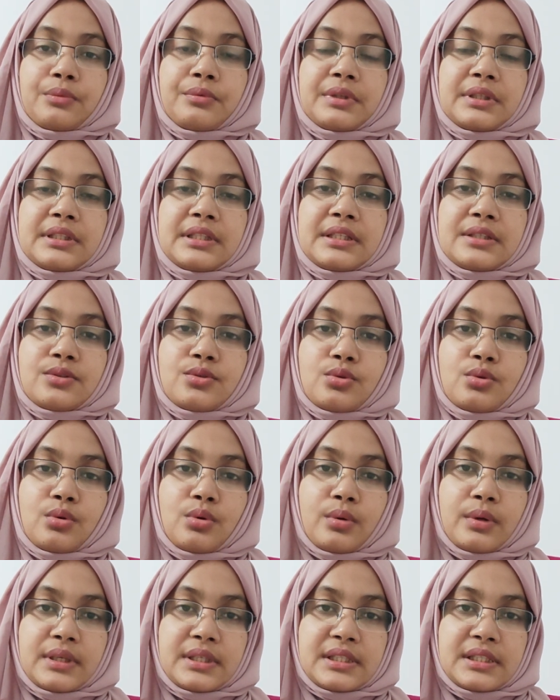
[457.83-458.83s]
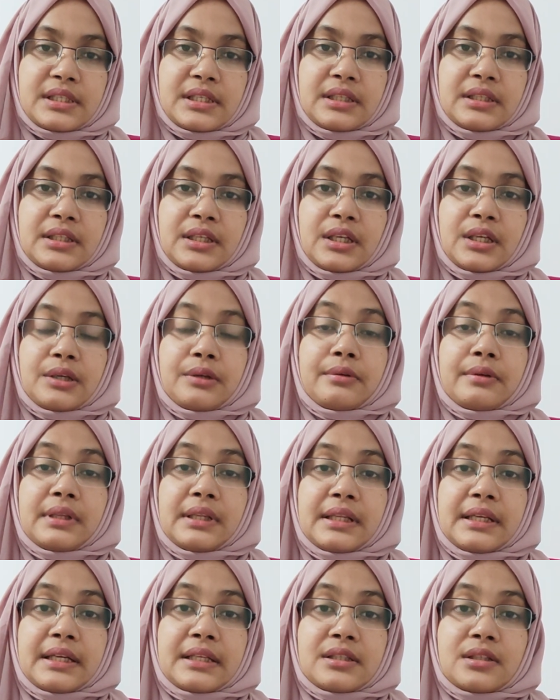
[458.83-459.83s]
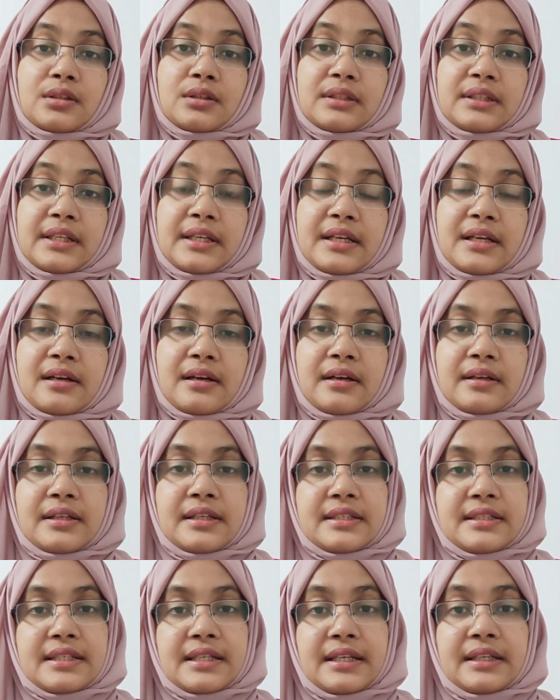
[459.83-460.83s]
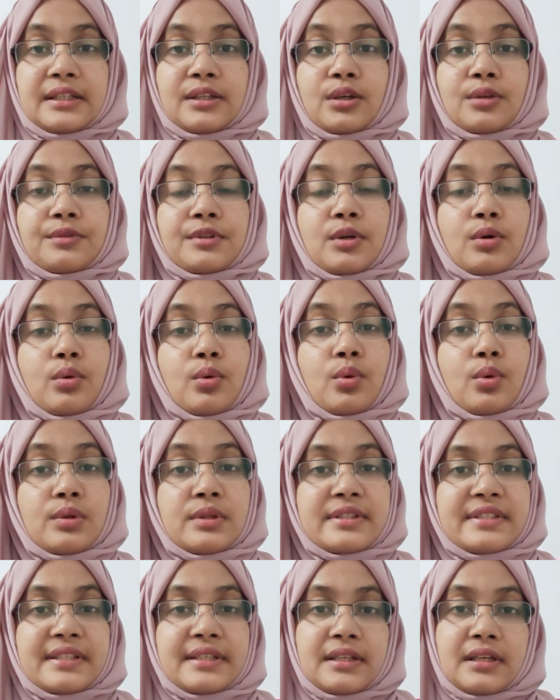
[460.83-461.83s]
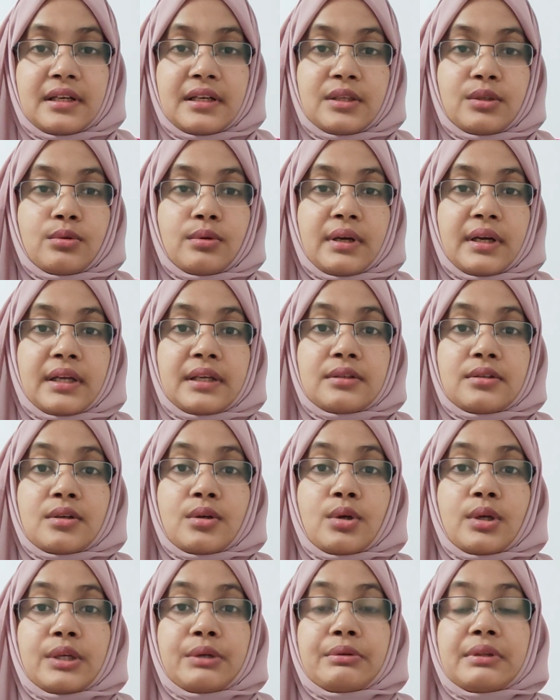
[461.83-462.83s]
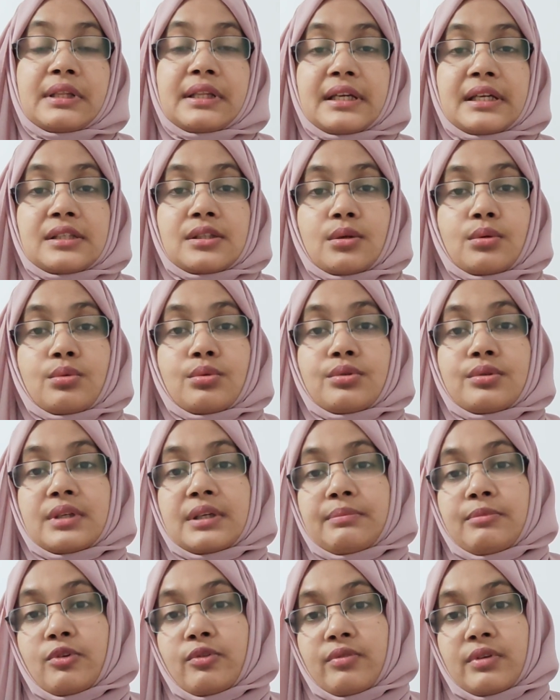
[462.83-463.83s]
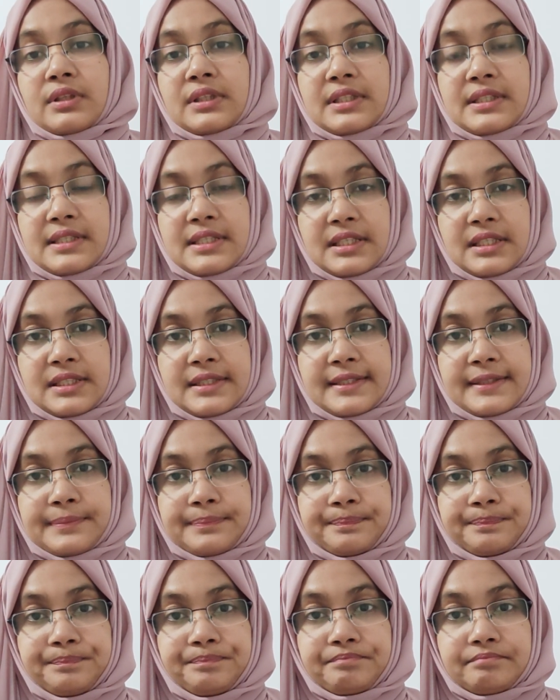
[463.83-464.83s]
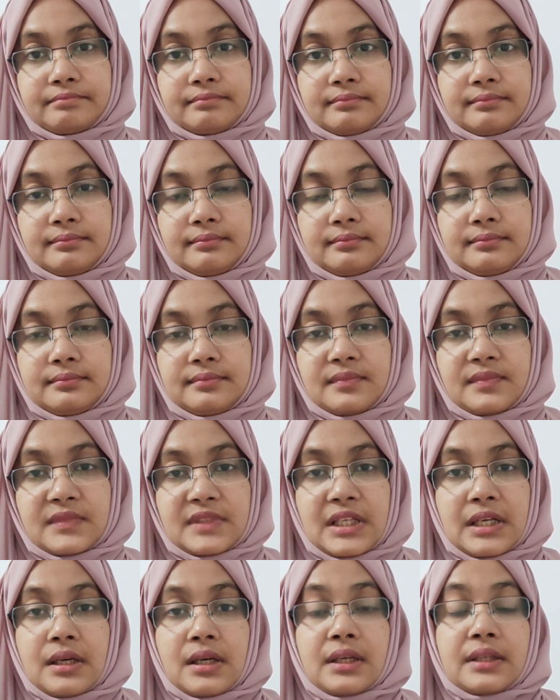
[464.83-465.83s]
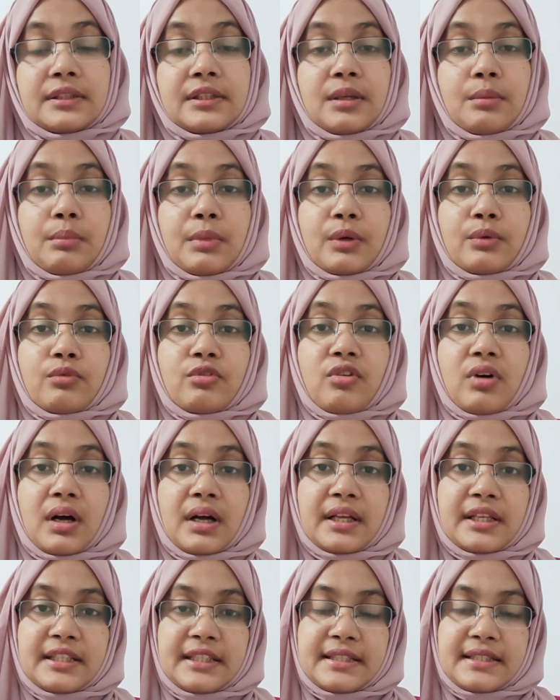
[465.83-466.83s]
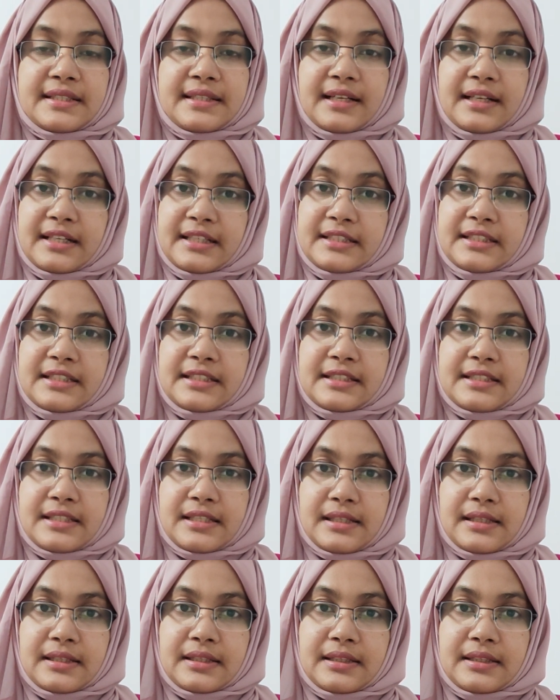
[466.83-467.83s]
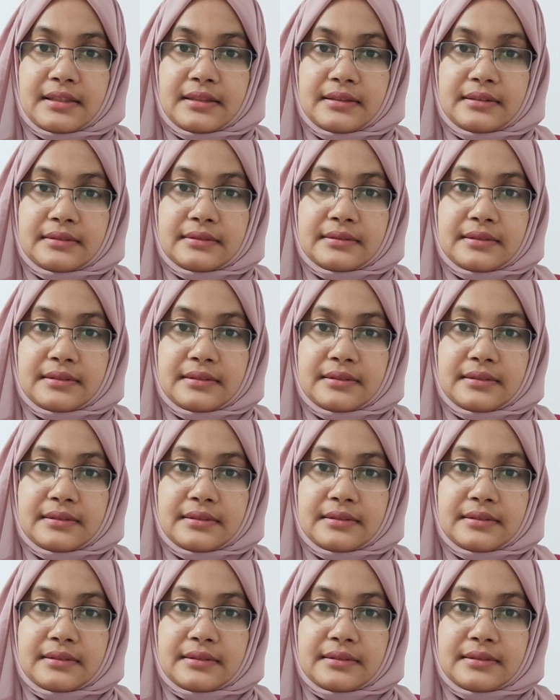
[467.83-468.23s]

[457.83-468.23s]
With these 2 questions, you will get a clear understanding of the whole scenario and you will get a good grip over the station. Number 1 is idea check.